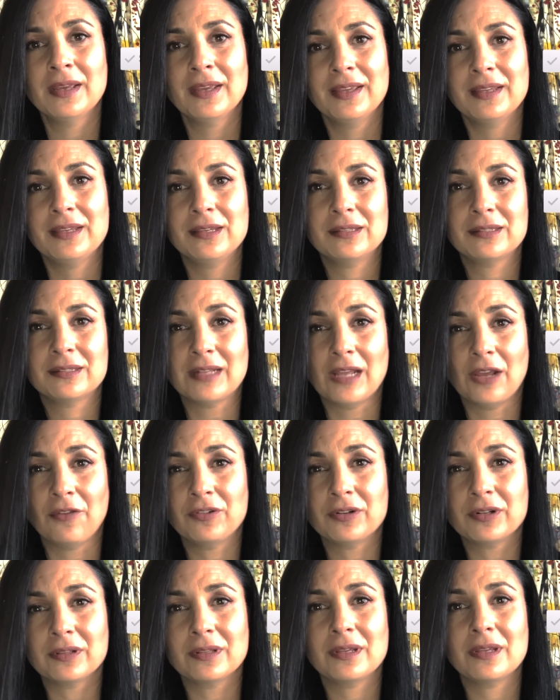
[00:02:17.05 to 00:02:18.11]
He's
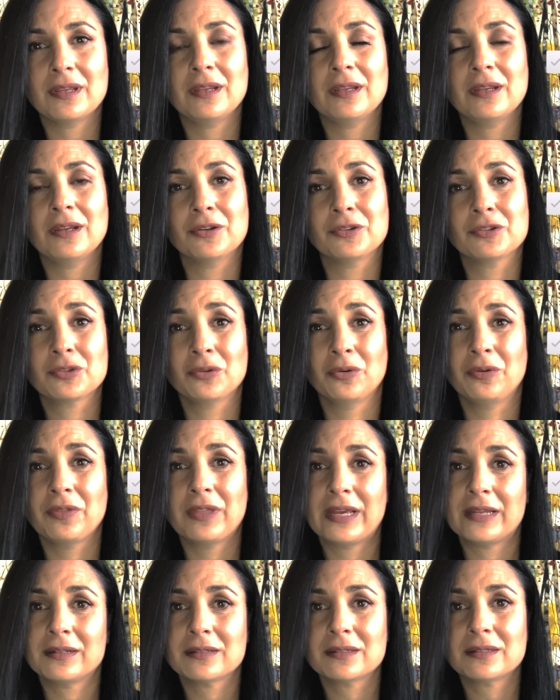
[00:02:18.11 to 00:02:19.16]
definitely a soul
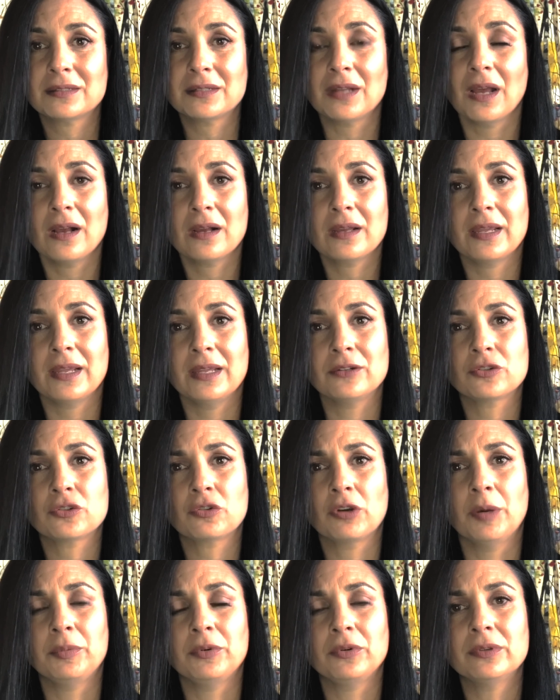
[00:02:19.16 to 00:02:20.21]
that is stuck and
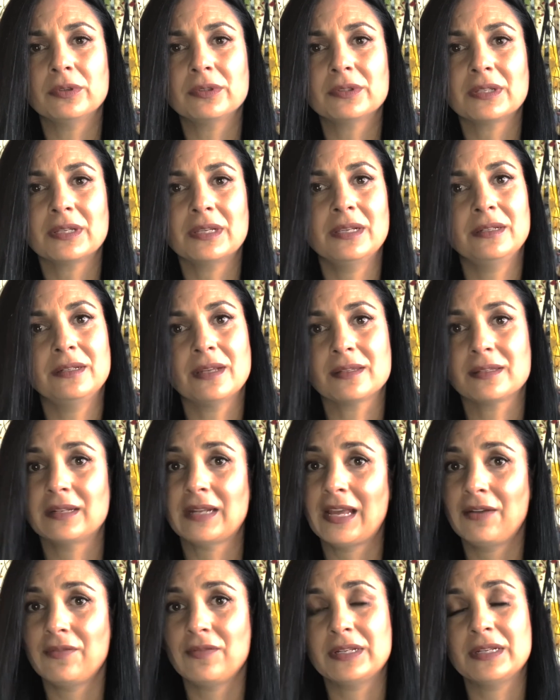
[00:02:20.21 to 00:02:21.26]
troubled. He doesn't
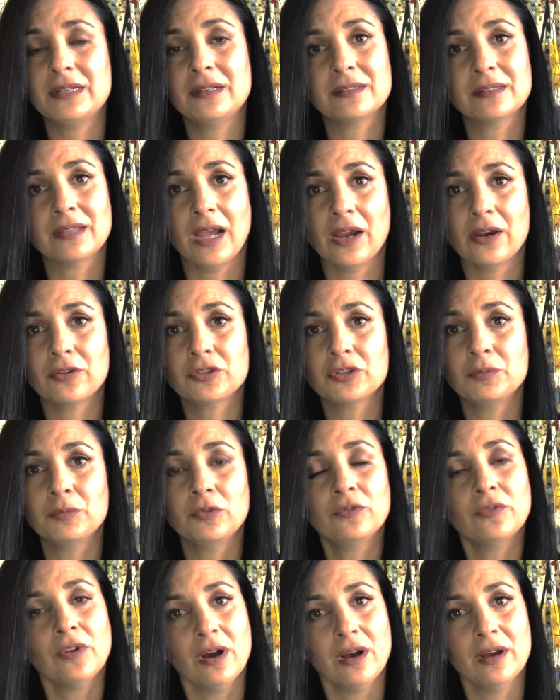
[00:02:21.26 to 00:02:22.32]
have any desire to
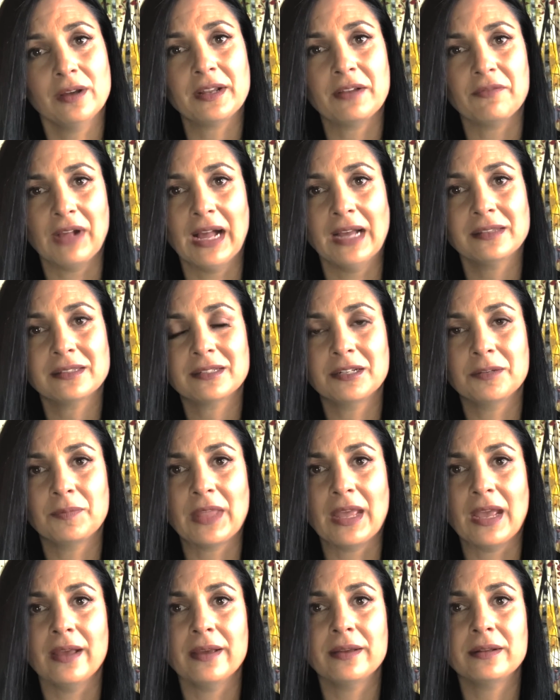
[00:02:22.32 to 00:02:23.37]
move on. I've asked him
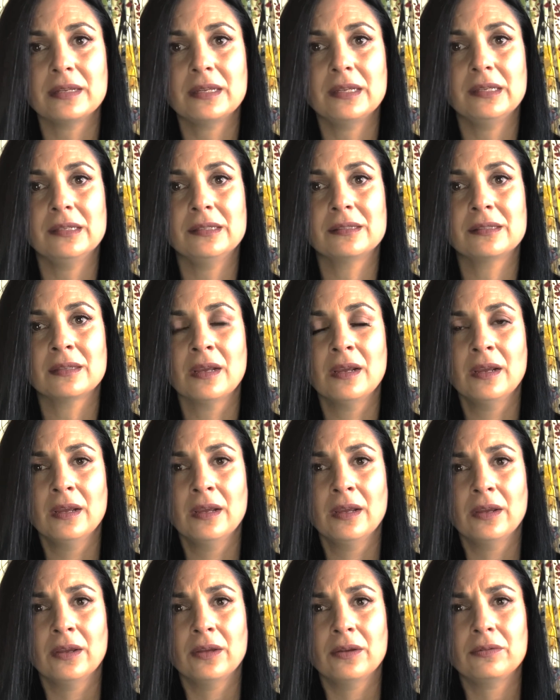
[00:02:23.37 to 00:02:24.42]
that. He's
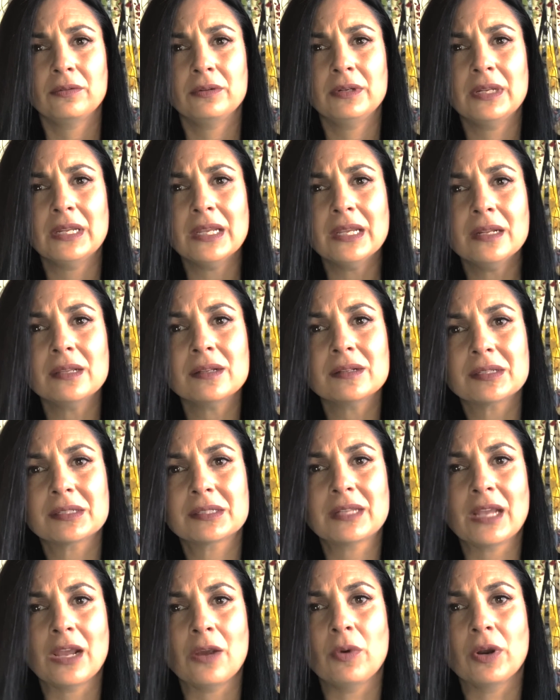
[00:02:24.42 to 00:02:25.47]
needing to
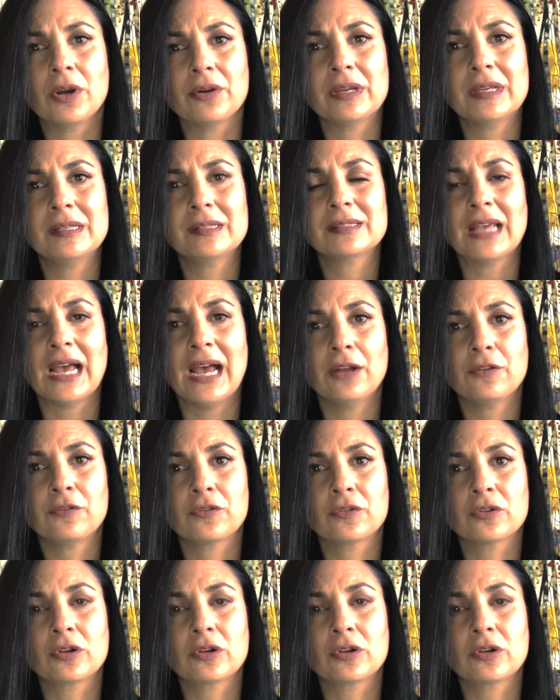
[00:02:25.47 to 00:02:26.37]
stay where he's at for